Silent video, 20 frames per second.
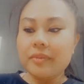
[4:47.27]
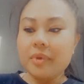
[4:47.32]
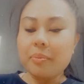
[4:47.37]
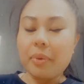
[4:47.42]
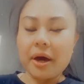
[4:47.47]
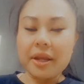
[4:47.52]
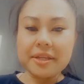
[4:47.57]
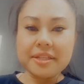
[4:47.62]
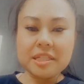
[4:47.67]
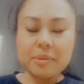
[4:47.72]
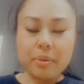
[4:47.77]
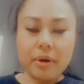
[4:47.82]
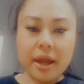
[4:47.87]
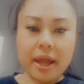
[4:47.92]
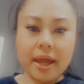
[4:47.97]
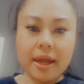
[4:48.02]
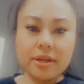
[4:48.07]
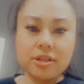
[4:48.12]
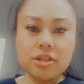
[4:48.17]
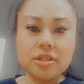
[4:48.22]
body
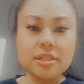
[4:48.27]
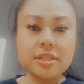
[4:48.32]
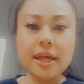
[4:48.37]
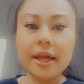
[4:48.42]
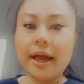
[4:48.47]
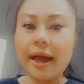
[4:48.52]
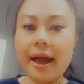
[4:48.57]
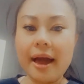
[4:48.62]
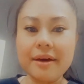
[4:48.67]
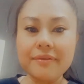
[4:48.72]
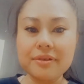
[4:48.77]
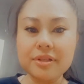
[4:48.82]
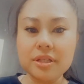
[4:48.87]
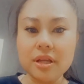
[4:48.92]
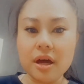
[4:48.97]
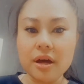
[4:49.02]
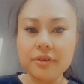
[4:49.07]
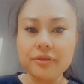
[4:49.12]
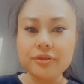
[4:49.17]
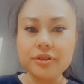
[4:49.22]
spray, just like I have
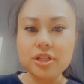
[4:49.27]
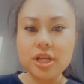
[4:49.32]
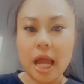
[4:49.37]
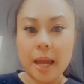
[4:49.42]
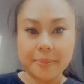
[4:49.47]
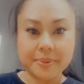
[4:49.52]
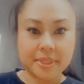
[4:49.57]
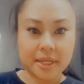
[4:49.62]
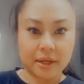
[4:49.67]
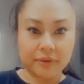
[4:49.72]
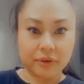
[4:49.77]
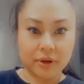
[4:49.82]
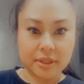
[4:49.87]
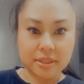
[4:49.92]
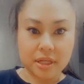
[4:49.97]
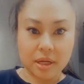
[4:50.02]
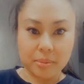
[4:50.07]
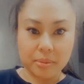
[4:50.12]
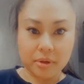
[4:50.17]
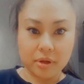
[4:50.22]
enough chapstick, for
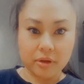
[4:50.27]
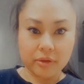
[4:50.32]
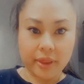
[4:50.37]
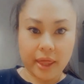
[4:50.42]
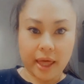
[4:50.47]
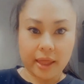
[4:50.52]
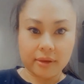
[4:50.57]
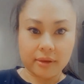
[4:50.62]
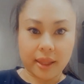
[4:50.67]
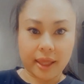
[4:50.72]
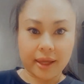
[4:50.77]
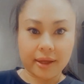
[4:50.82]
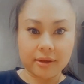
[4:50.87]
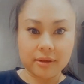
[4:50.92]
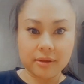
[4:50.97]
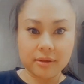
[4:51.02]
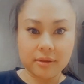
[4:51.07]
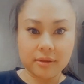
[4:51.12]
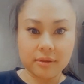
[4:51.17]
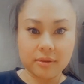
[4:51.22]
example, that like
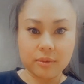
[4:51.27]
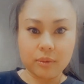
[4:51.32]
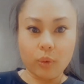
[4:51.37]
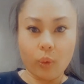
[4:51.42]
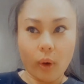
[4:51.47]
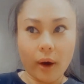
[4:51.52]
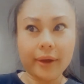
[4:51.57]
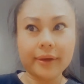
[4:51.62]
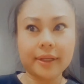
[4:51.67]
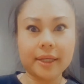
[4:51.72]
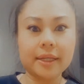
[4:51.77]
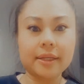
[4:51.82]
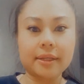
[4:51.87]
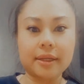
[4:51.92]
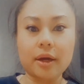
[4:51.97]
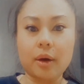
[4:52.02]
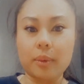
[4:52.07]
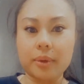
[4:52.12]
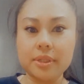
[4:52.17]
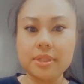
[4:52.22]
one
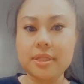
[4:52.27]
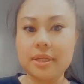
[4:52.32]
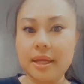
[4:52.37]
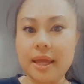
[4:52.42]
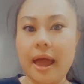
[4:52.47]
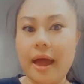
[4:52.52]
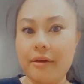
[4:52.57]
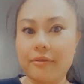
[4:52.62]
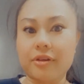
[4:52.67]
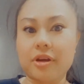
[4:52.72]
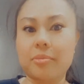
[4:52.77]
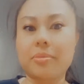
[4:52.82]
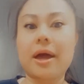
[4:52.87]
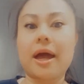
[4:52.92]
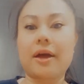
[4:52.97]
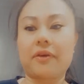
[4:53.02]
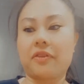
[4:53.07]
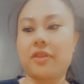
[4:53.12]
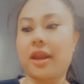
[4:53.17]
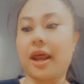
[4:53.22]
can go into every
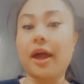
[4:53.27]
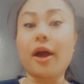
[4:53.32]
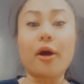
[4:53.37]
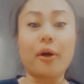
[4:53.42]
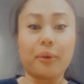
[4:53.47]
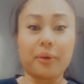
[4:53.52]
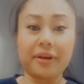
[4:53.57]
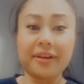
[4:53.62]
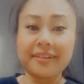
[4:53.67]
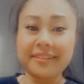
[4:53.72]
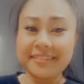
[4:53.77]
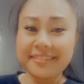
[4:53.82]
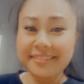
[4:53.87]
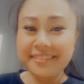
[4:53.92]
bag that I own.